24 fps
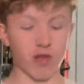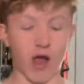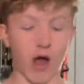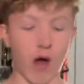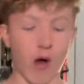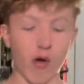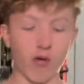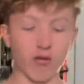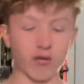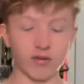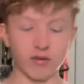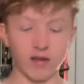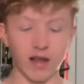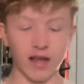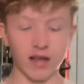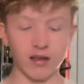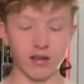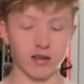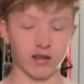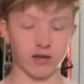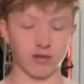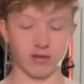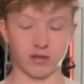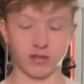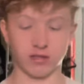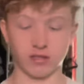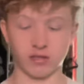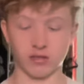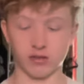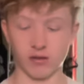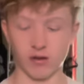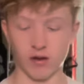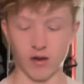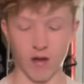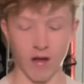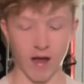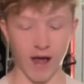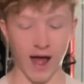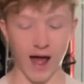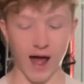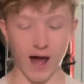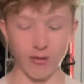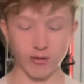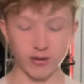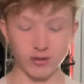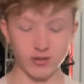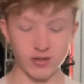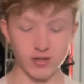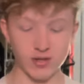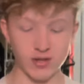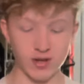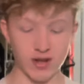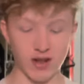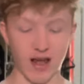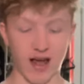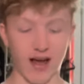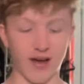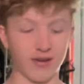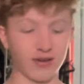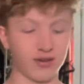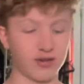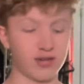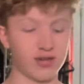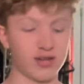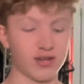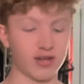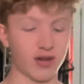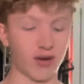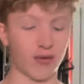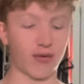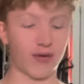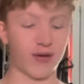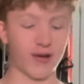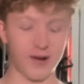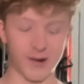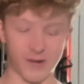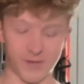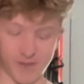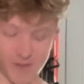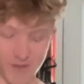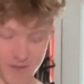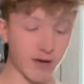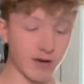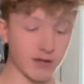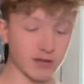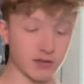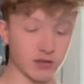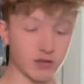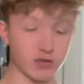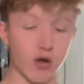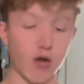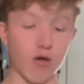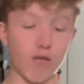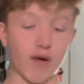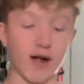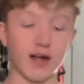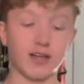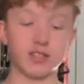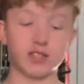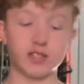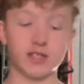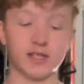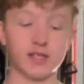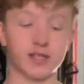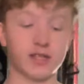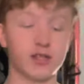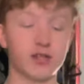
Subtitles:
I don't even like licorice. How is this so good? Ryan Chan,